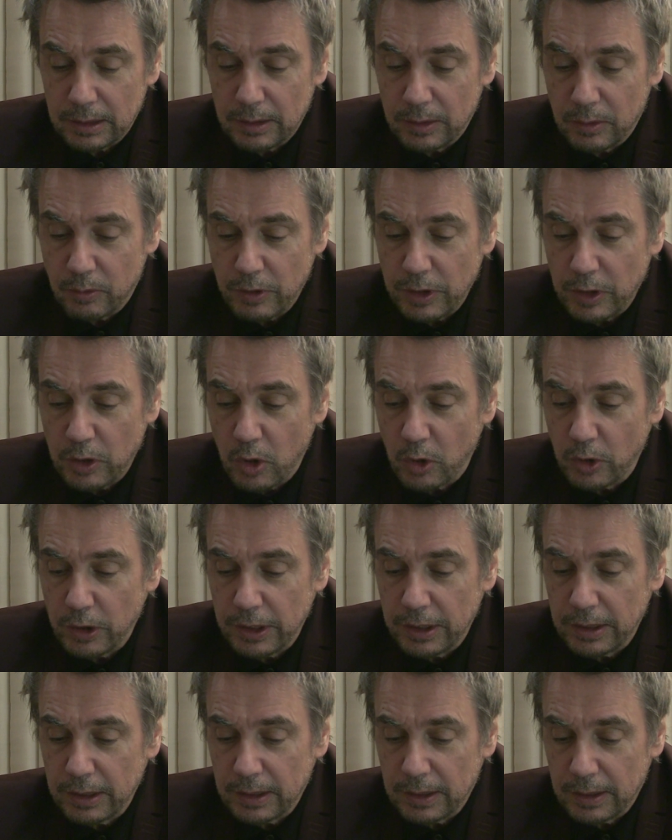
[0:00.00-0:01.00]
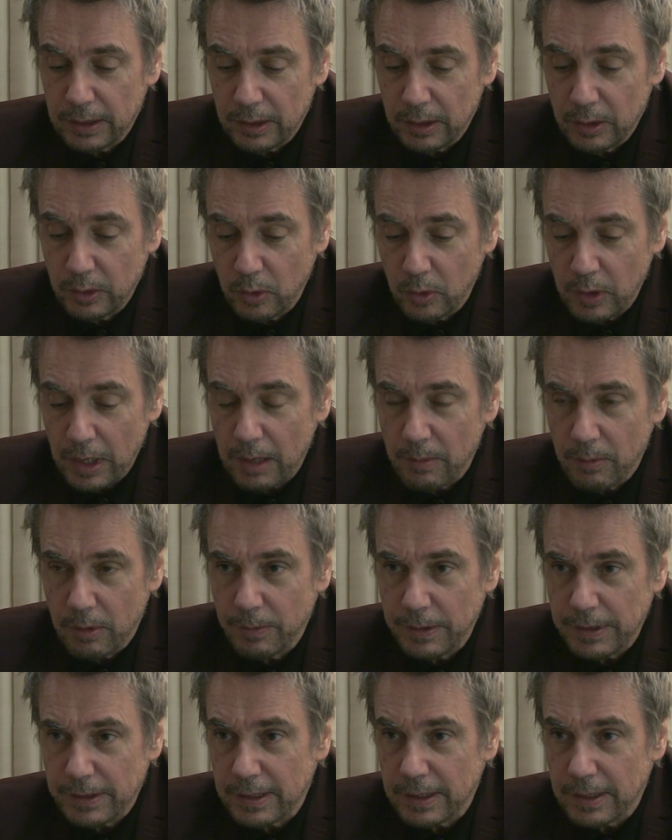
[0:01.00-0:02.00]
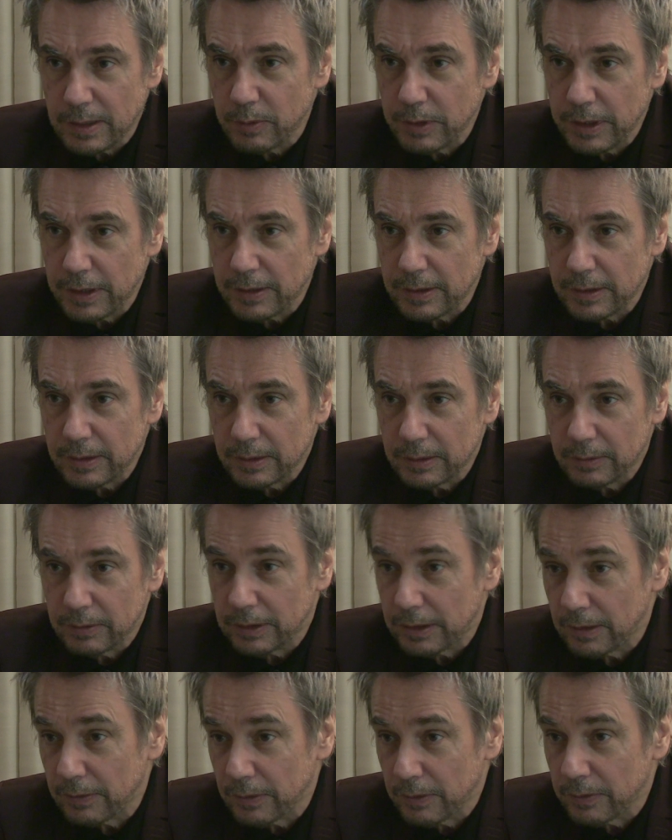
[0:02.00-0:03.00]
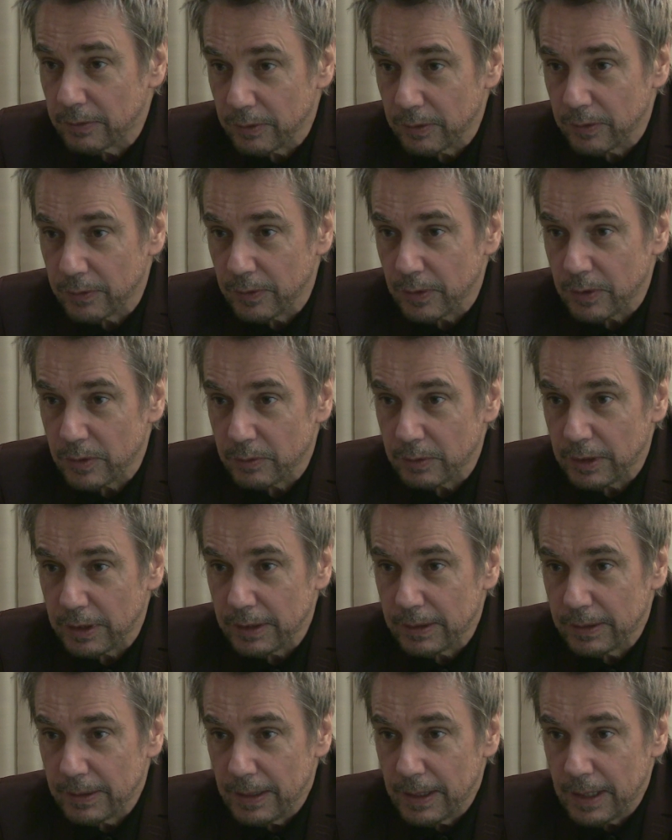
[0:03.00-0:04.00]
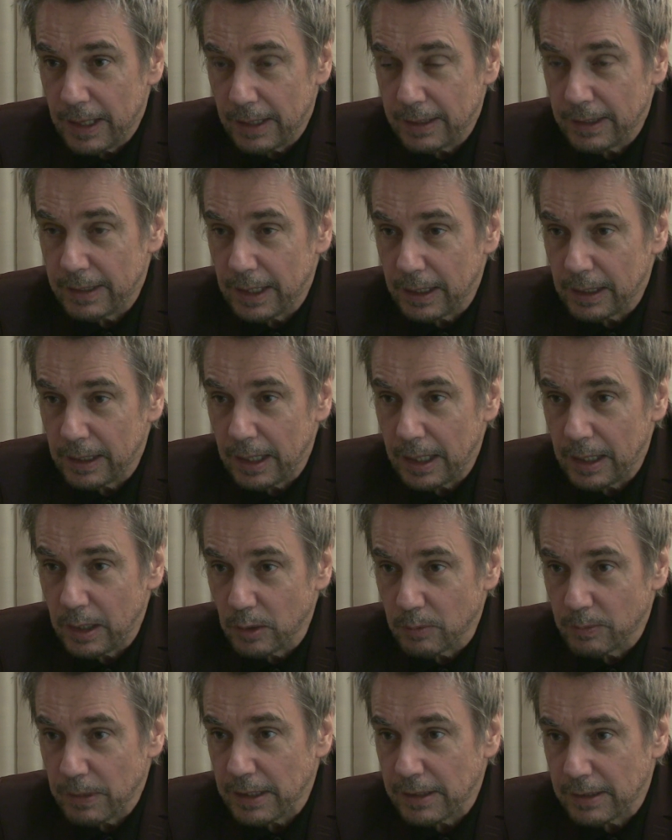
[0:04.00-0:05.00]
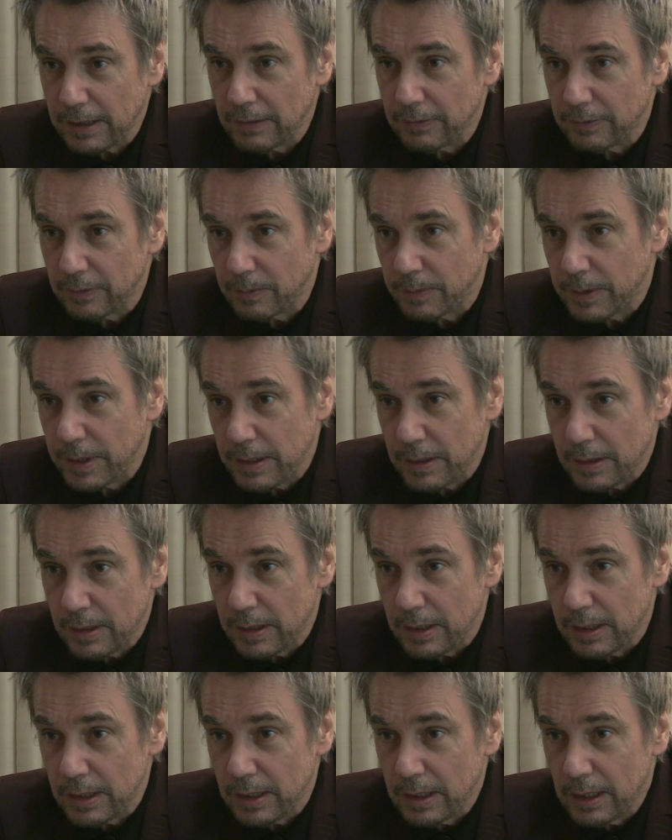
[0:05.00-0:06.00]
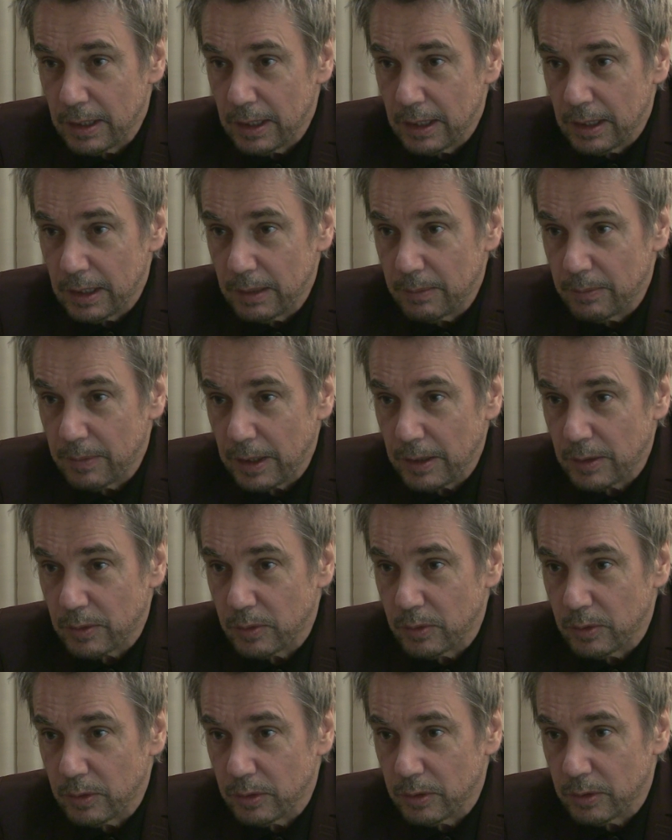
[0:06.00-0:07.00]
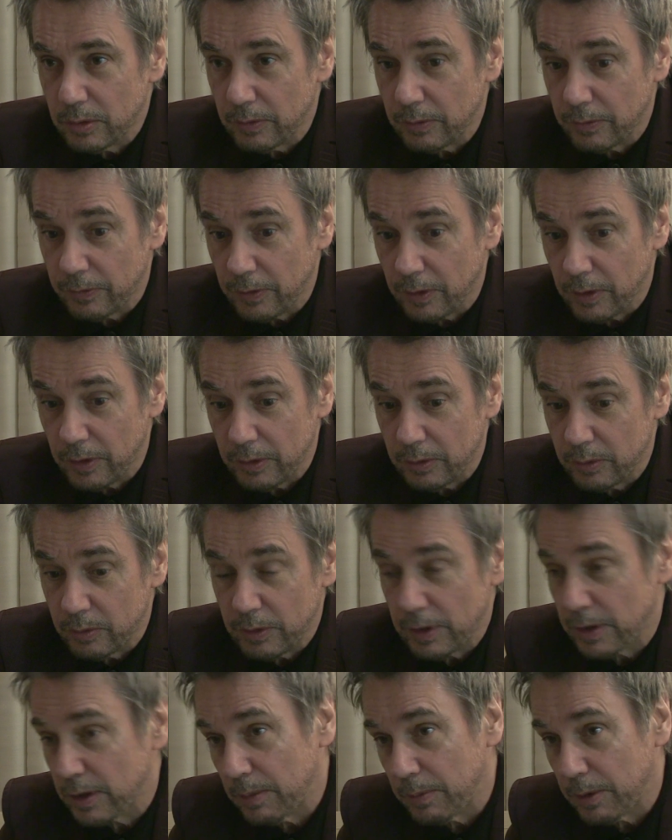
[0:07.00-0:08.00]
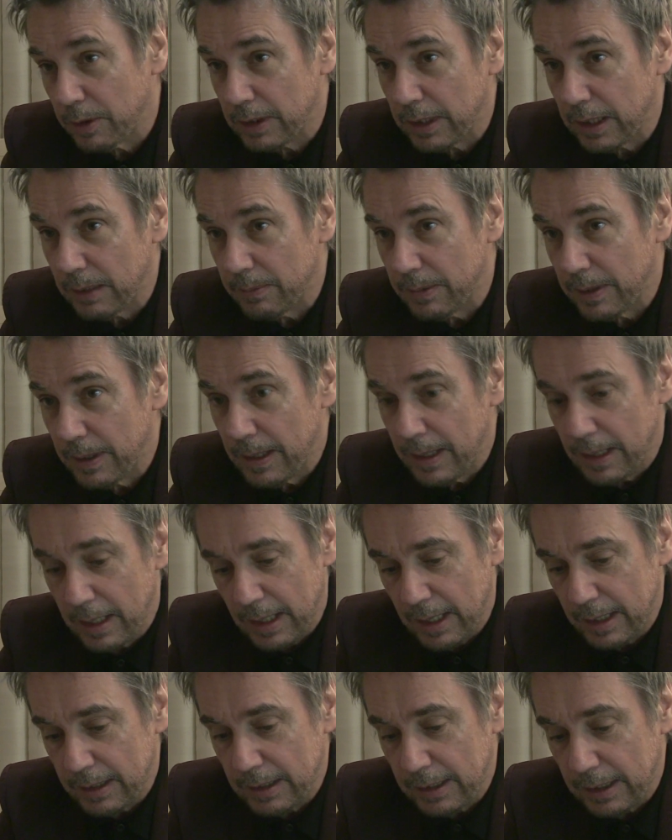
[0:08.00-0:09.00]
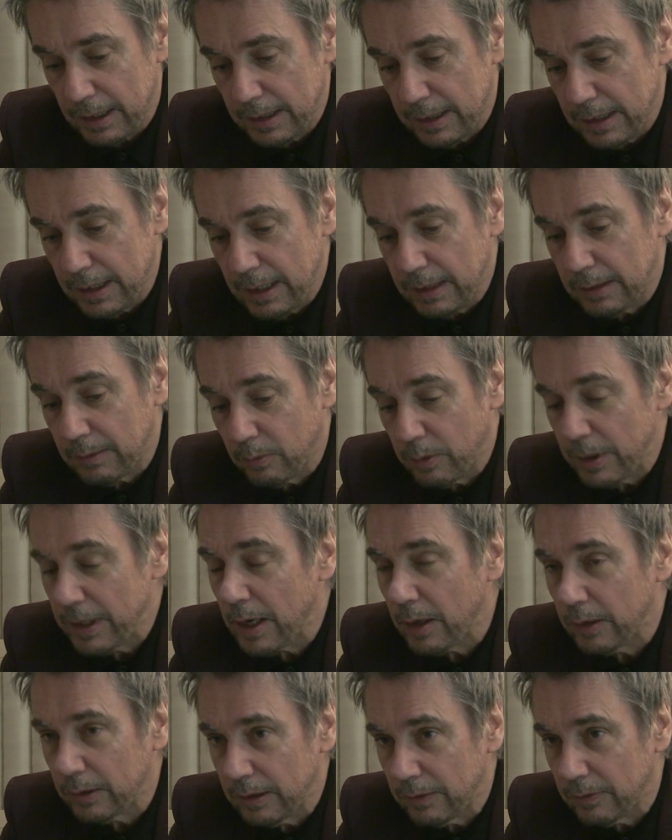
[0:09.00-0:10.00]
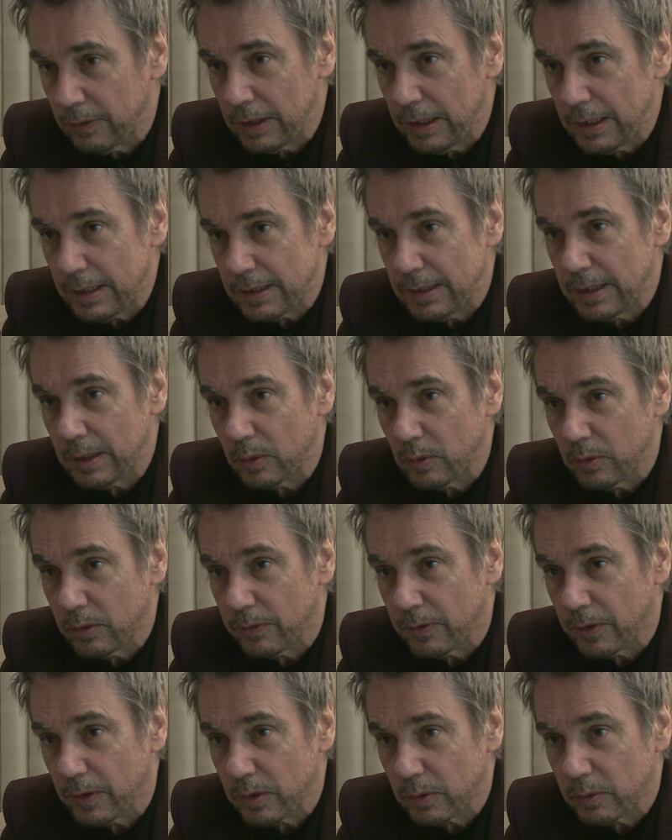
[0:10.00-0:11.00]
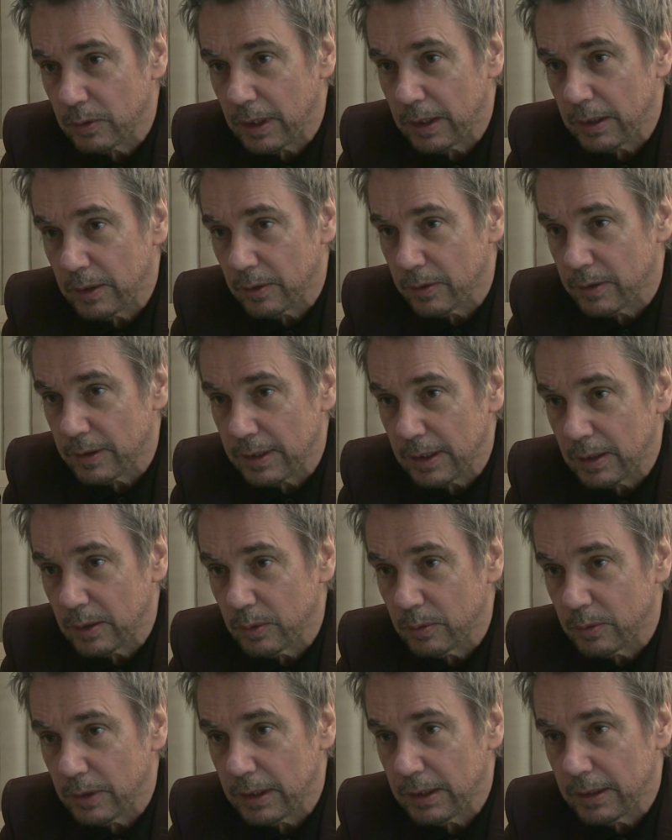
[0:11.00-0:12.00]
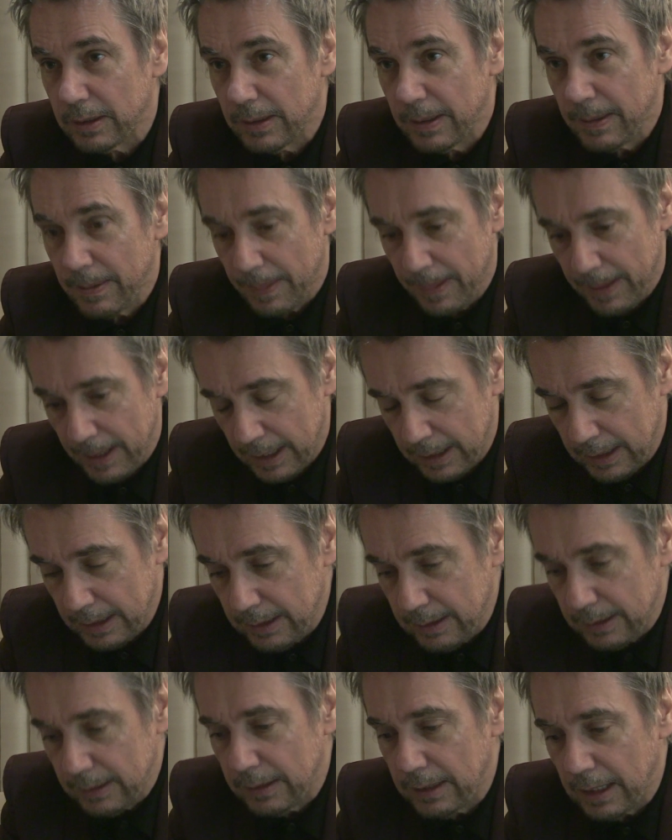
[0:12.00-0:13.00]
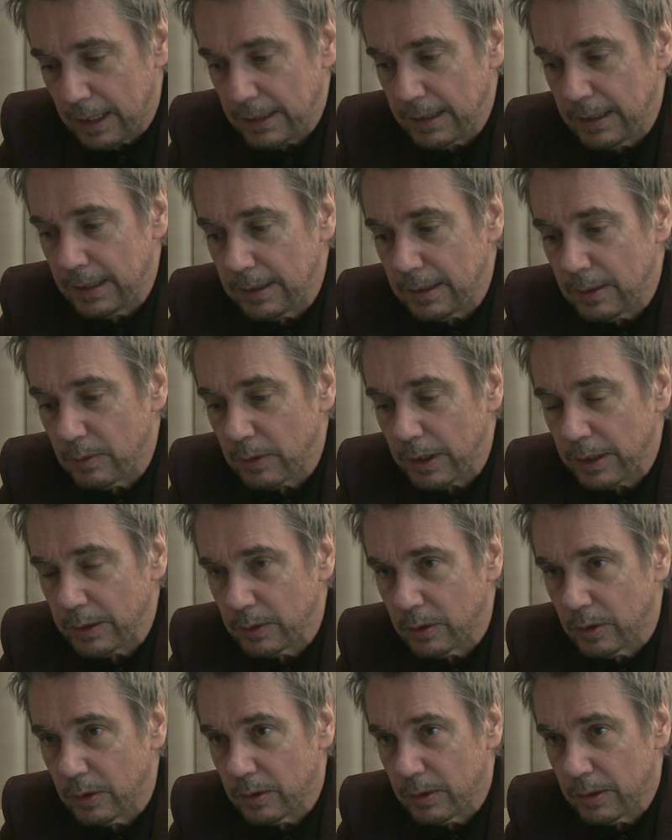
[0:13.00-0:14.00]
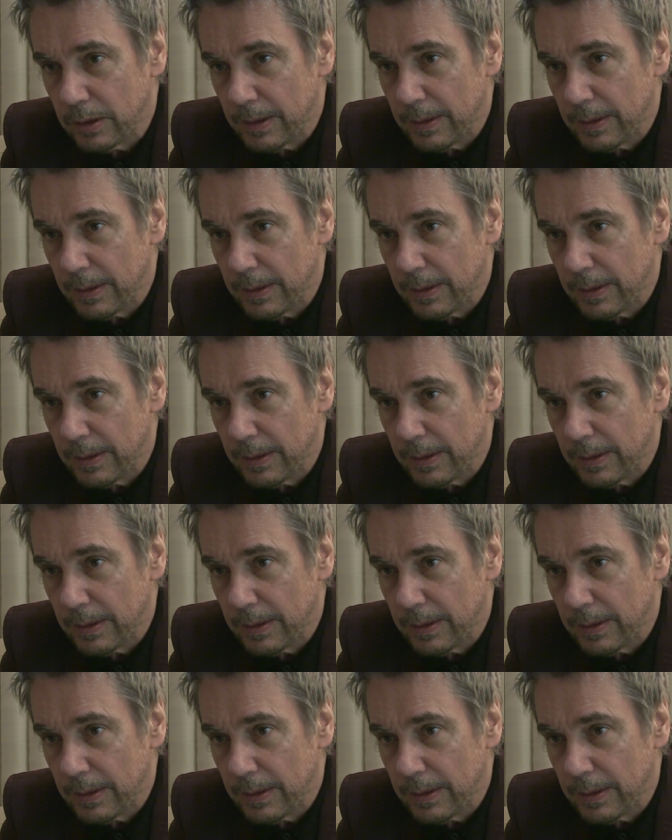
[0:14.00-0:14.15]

recording an old album in 6 weeks, what I've done for the first one. And then I locked myself up in my studio for during summertime, and then I did it without even listening to the first one or the second one. I did it in one go.